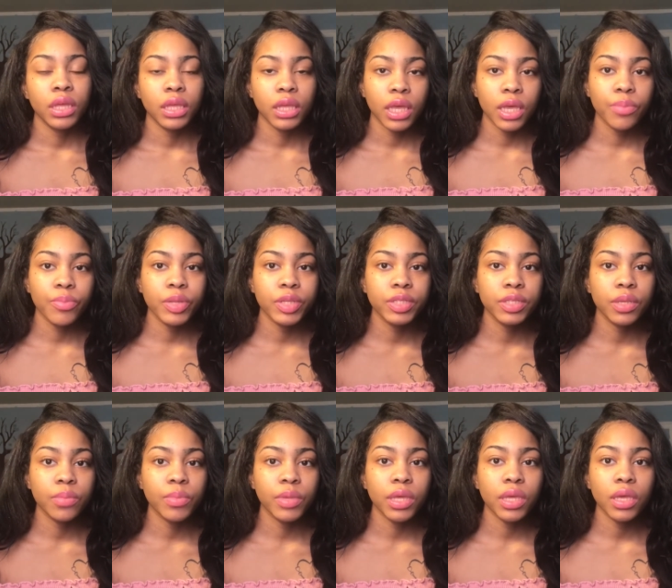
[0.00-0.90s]
Came to
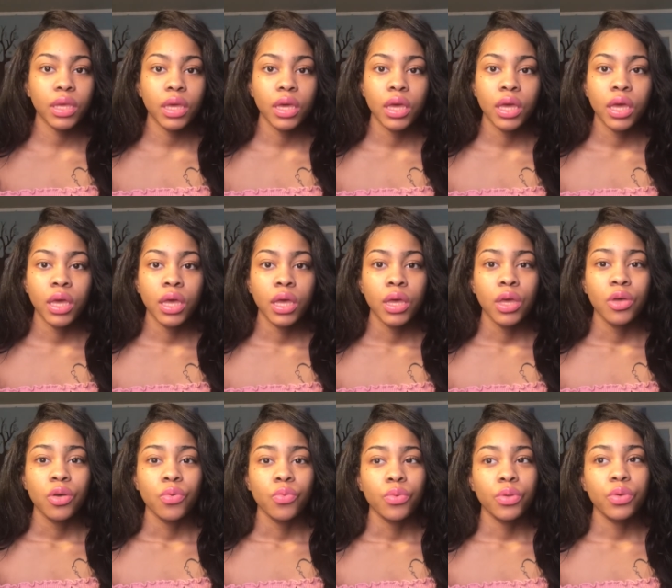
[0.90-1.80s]
see me.
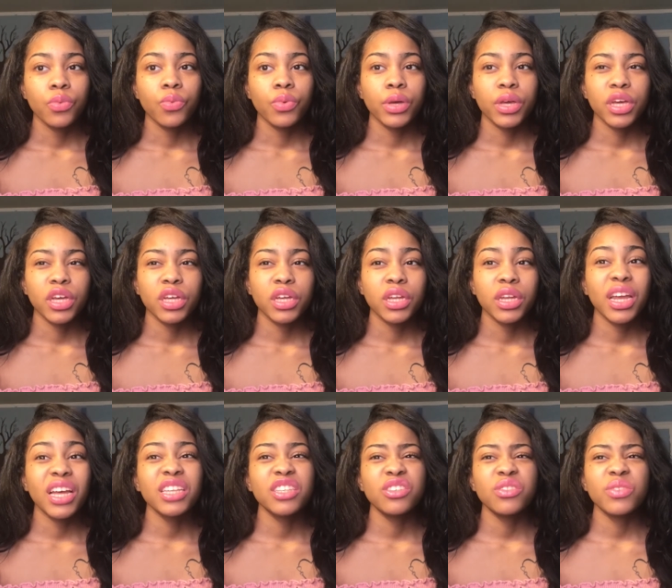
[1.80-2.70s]
We went
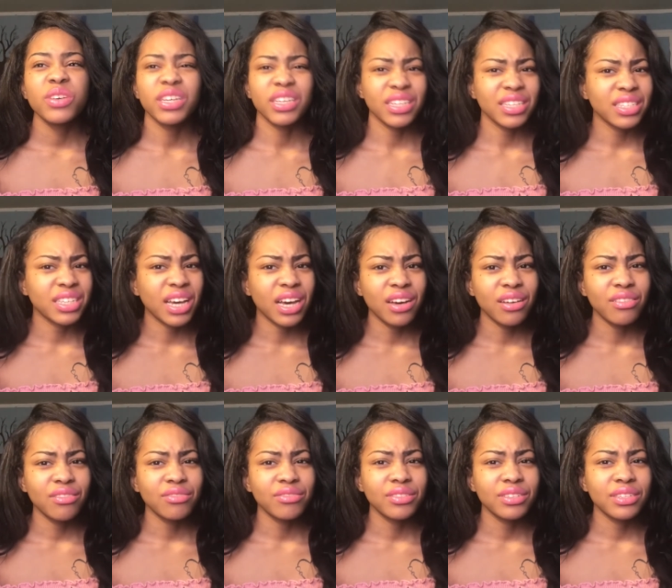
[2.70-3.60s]
not to his
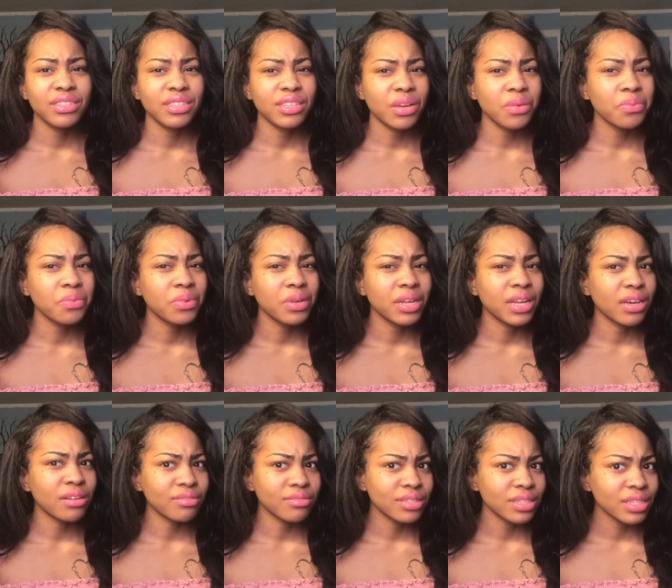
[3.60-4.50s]
house, someone
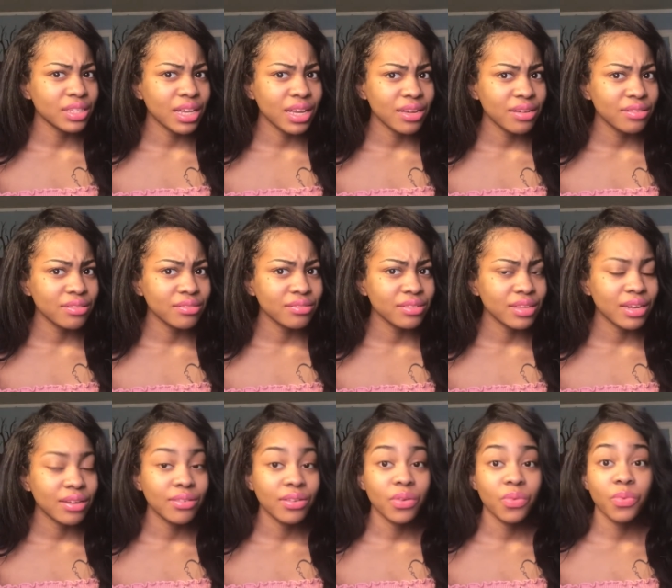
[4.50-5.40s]
else's house. I
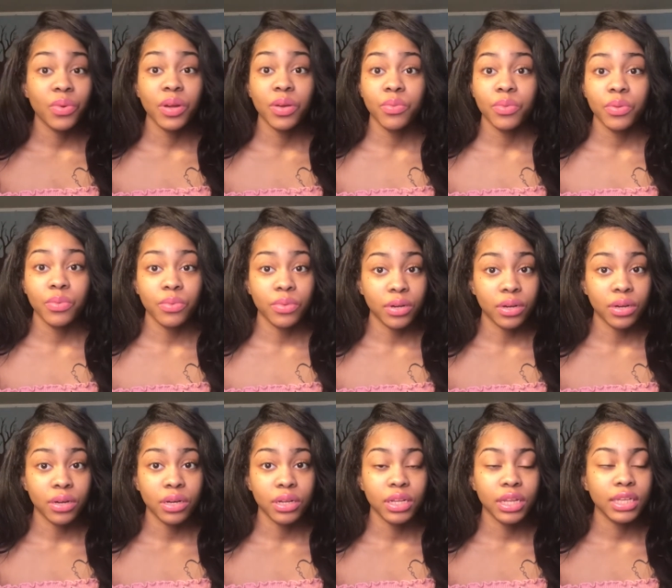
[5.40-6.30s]
don't know where we
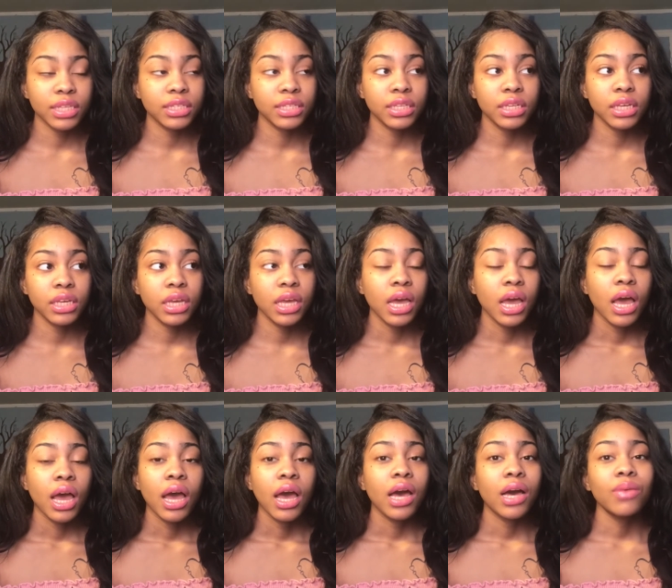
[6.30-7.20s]
were. Like, see,
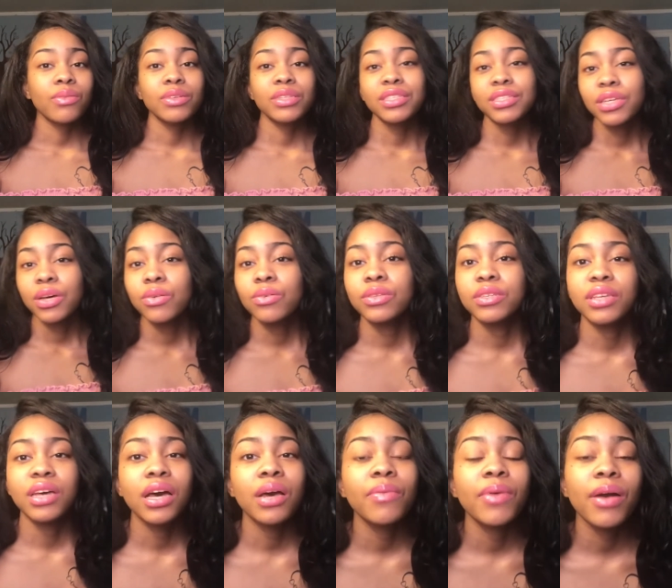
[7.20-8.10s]
I was so
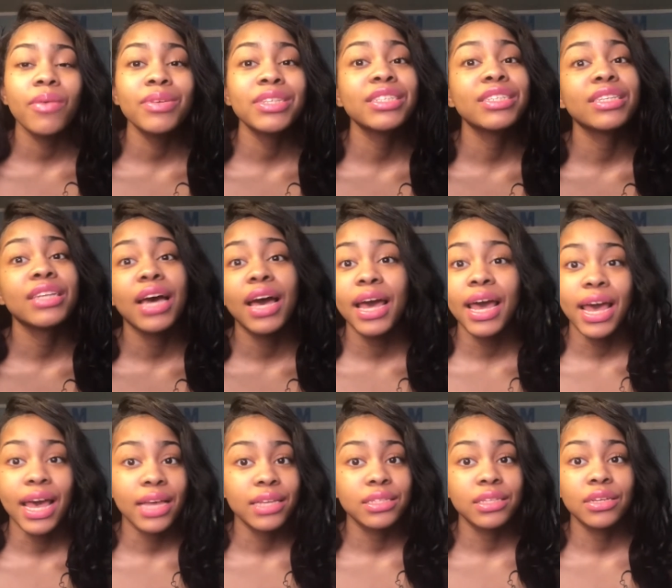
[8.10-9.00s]
dumb. I was not
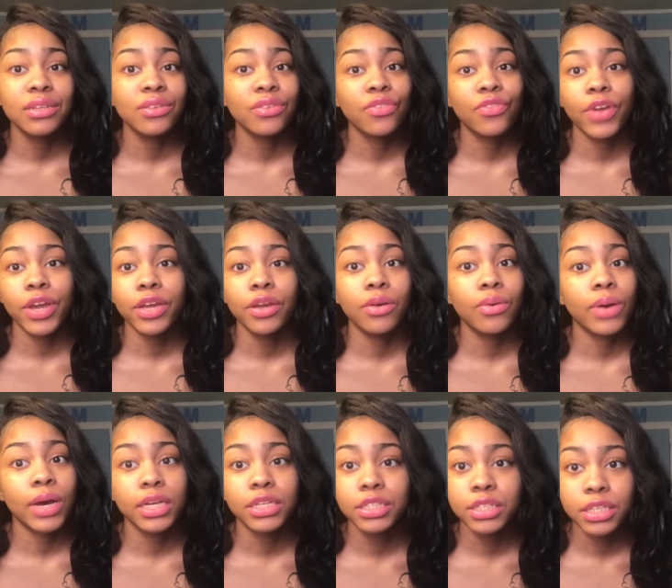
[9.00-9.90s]
asking the right
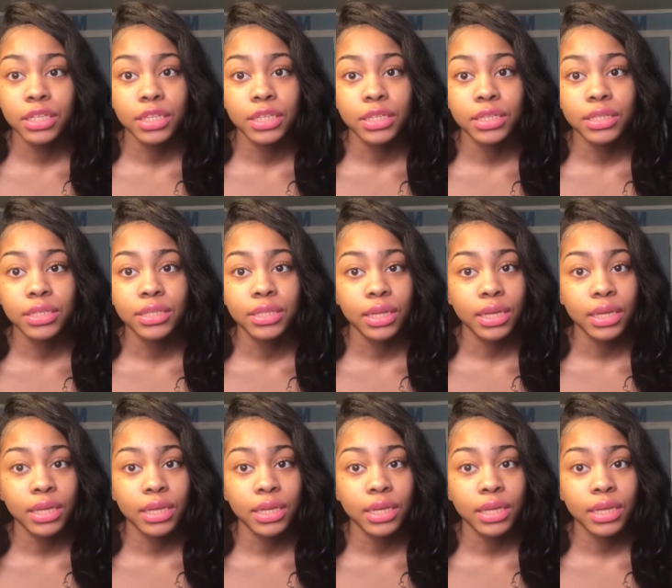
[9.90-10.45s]
questions.